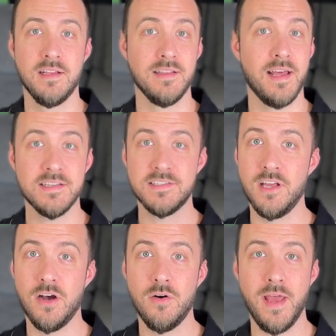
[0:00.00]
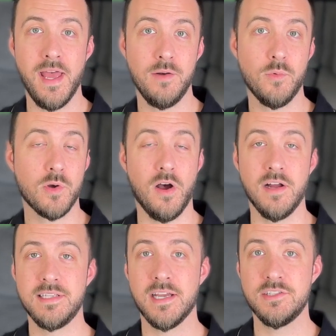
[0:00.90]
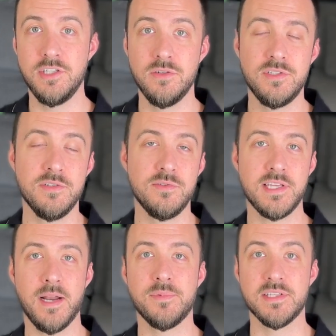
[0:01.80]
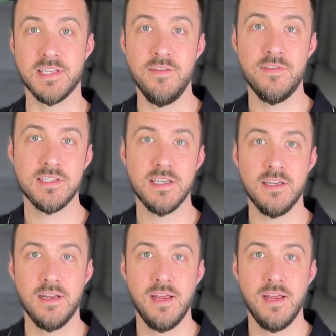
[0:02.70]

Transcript: let us know and we'll contact you to set up the site visit.